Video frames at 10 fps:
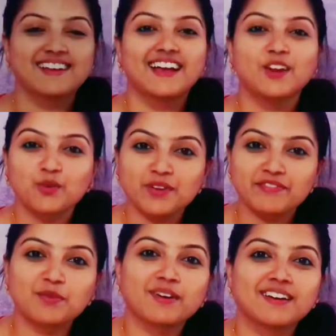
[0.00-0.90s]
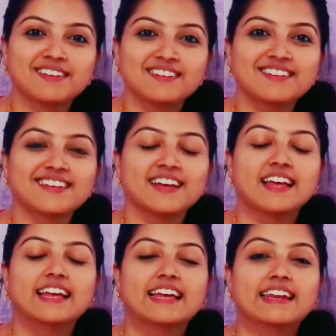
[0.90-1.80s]
Hello everyone.
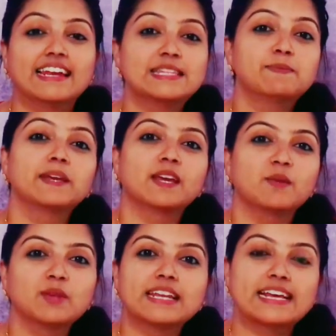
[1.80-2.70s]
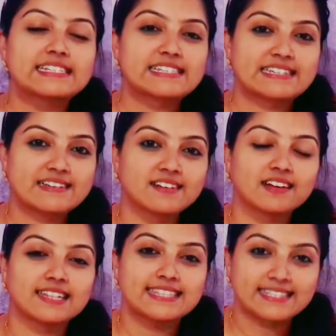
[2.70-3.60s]
Let's begin with the next
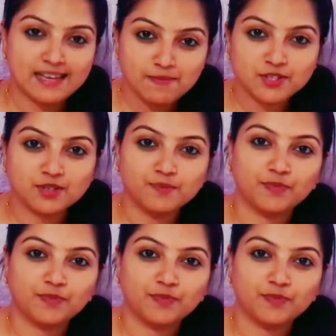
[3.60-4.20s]
concept